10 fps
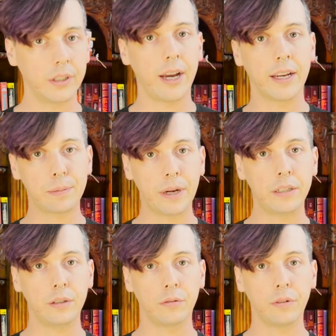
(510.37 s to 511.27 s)
I expect
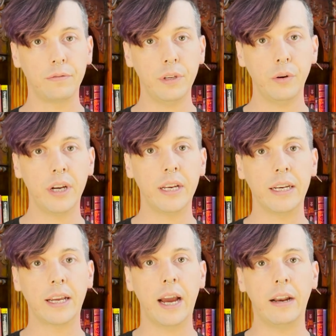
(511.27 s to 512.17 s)
you to review it and
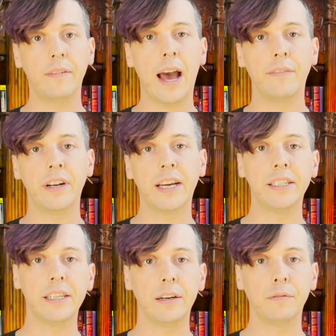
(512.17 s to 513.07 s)
kind of have an
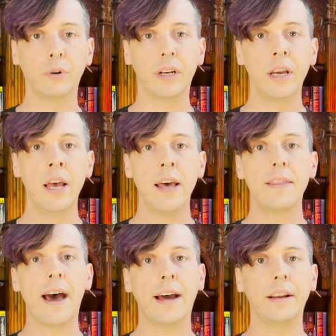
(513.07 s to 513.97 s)
idea of what
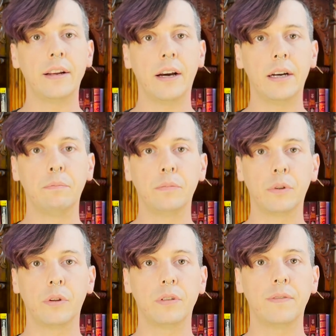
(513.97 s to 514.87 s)

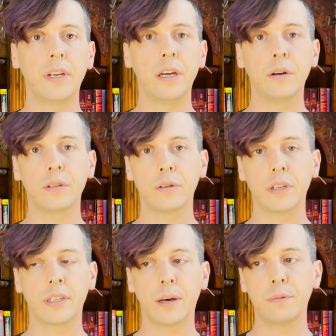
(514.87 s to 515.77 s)
those videos or the
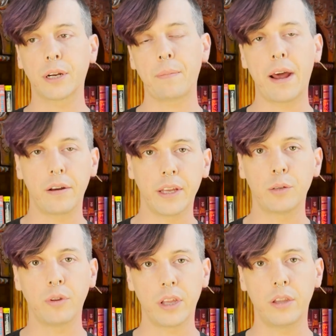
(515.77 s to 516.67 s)
subject matter that's
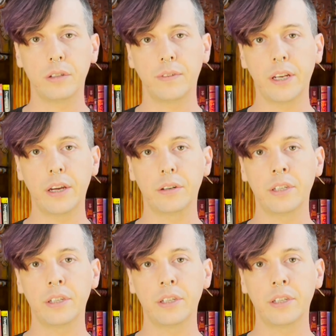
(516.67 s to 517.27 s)
within those videos